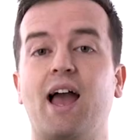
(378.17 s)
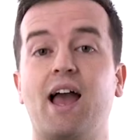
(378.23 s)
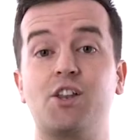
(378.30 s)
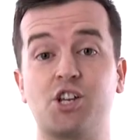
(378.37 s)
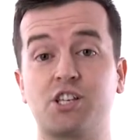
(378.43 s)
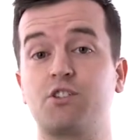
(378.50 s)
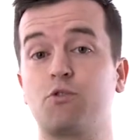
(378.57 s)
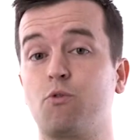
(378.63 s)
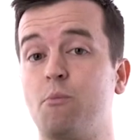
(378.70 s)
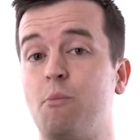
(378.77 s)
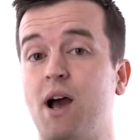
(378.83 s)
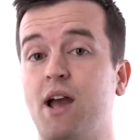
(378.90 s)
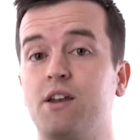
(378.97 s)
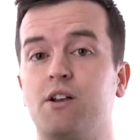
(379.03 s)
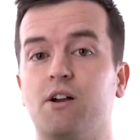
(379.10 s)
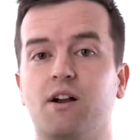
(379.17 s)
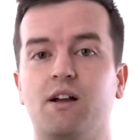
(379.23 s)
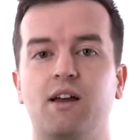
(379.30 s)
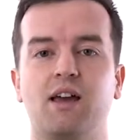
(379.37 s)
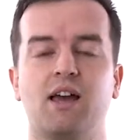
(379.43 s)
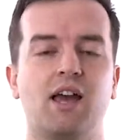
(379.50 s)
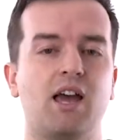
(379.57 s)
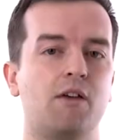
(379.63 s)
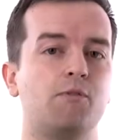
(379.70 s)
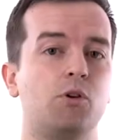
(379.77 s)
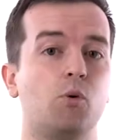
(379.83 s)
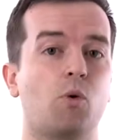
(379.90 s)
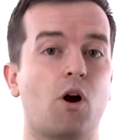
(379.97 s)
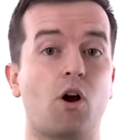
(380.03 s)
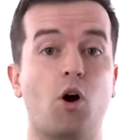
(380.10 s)
And just a reminder, if
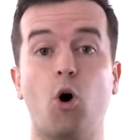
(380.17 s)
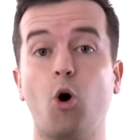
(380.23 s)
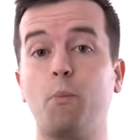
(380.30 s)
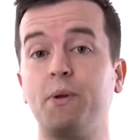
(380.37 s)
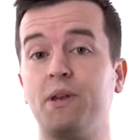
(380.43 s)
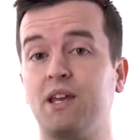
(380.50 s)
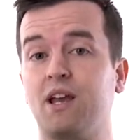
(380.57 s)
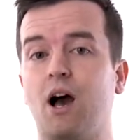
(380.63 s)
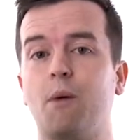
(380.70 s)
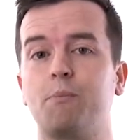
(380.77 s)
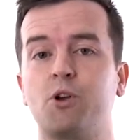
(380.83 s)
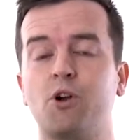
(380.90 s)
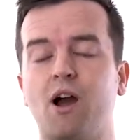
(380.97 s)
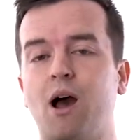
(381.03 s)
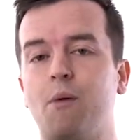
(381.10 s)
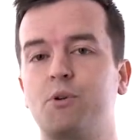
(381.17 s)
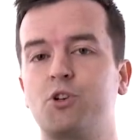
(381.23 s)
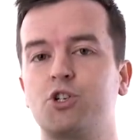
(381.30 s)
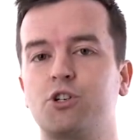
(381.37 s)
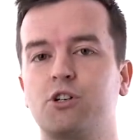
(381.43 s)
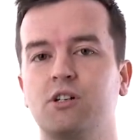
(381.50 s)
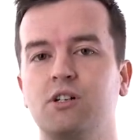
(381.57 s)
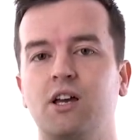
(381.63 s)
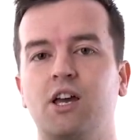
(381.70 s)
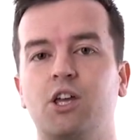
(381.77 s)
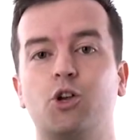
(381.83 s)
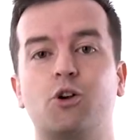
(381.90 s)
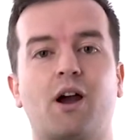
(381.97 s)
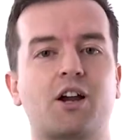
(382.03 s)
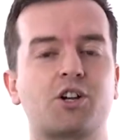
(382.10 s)
you are opening up your aperture,
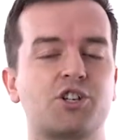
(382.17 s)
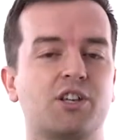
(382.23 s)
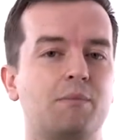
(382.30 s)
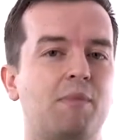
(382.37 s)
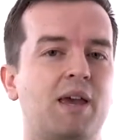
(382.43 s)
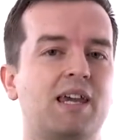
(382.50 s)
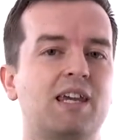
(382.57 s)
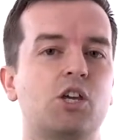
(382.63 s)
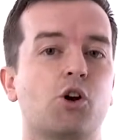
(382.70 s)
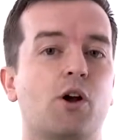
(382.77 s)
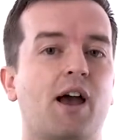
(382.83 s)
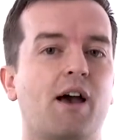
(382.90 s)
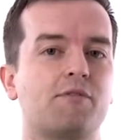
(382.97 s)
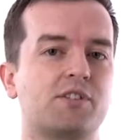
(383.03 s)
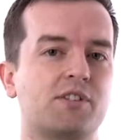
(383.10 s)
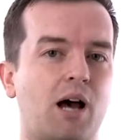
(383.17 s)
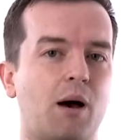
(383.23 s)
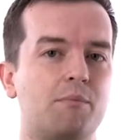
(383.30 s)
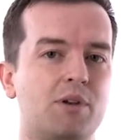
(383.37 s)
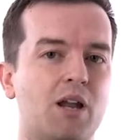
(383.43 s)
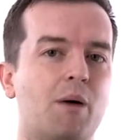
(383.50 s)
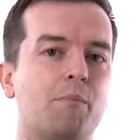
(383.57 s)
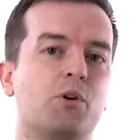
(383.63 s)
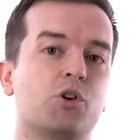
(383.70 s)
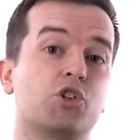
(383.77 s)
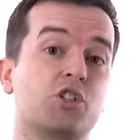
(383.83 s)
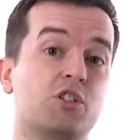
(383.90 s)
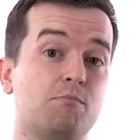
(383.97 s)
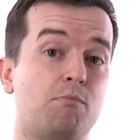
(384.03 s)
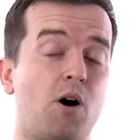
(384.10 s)
you're actually making your f-stop number
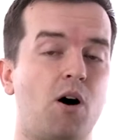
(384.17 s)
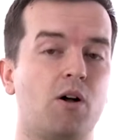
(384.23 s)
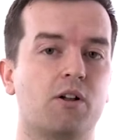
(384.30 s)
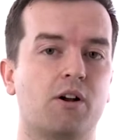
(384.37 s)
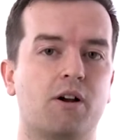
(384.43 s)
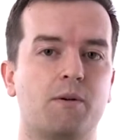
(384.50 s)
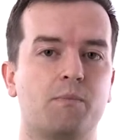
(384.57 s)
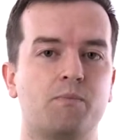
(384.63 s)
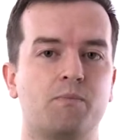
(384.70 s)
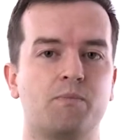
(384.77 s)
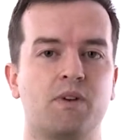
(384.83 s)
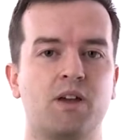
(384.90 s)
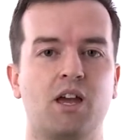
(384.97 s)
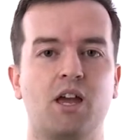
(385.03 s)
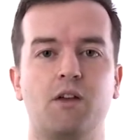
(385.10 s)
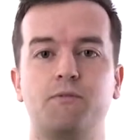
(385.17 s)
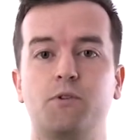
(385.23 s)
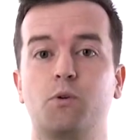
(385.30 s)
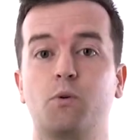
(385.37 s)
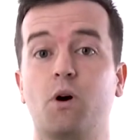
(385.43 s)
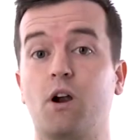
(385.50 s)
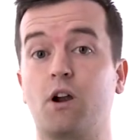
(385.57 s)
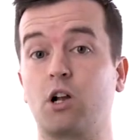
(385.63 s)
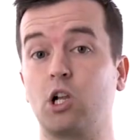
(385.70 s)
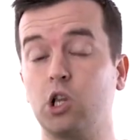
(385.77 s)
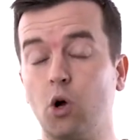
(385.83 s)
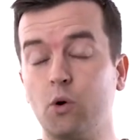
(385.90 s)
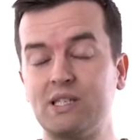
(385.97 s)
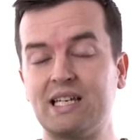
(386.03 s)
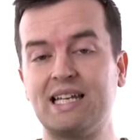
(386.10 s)
smaller. If you are
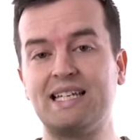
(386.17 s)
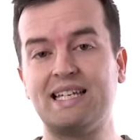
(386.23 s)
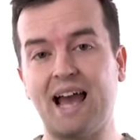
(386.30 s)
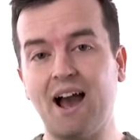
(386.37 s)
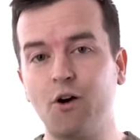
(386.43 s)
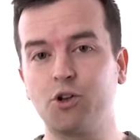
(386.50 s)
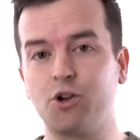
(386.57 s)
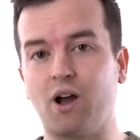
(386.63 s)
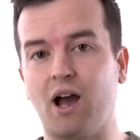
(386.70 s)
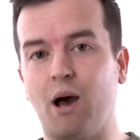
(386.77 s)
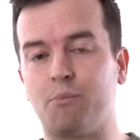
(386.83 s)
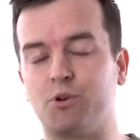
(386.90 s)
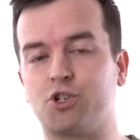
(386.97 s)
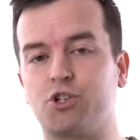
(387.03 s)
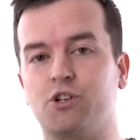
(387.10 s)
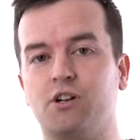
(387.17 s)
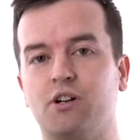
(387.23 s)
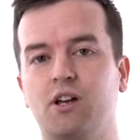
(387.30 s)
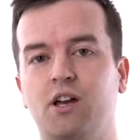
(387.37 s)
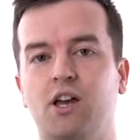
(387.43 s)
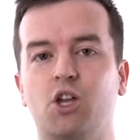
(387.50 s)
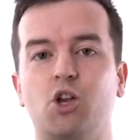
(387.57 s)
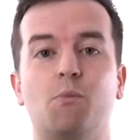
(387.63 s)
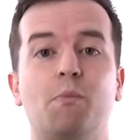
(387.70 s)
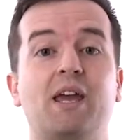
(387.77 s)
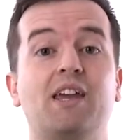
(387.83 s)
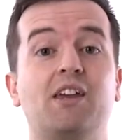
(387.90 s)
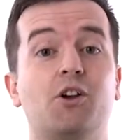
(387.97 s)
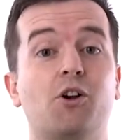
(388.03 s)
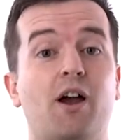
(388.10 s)
closing down your aperture, you're
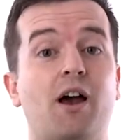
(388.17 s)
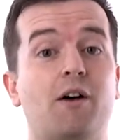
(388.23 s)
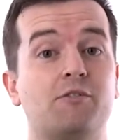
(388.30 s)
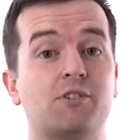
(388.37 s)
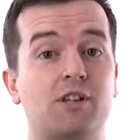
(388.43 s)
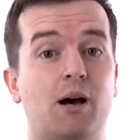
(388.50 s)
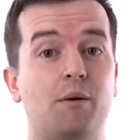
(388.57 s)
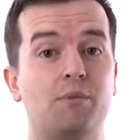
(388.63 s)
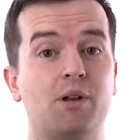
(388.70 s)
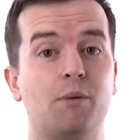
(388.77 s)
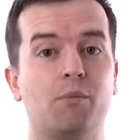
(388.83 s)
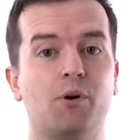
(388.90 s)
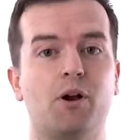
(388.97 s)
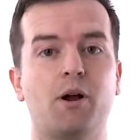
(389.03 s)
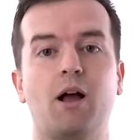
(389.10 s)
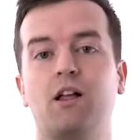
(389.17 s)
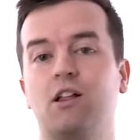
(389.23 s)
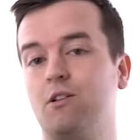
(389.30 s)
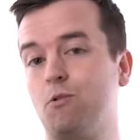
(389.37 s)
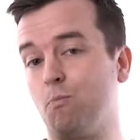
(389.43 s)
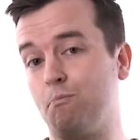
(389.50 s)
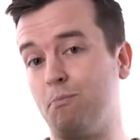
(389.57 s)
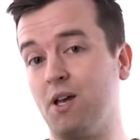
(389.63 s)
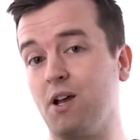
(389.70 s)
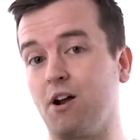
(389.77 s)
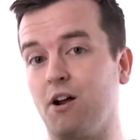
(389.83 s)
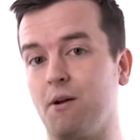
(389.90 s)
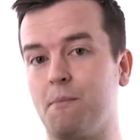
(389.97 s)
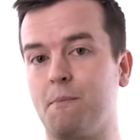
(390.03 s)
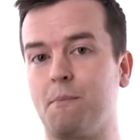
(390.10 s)
making your f-stop number bigger.